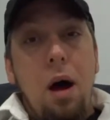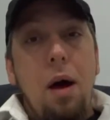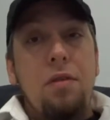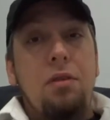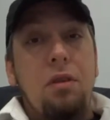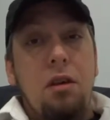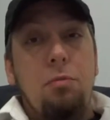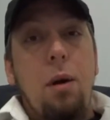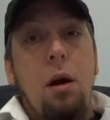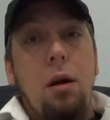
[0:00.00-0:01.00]
obviously is
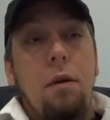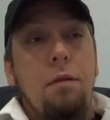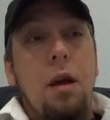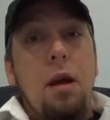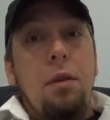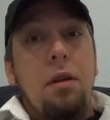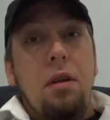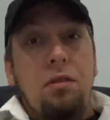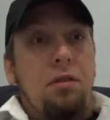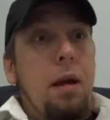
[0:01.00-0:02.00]
part of the
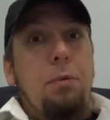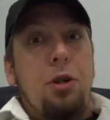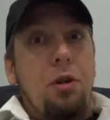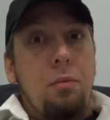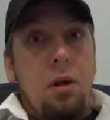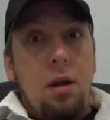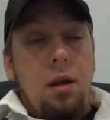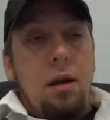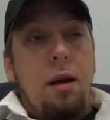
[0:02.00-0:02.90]
deception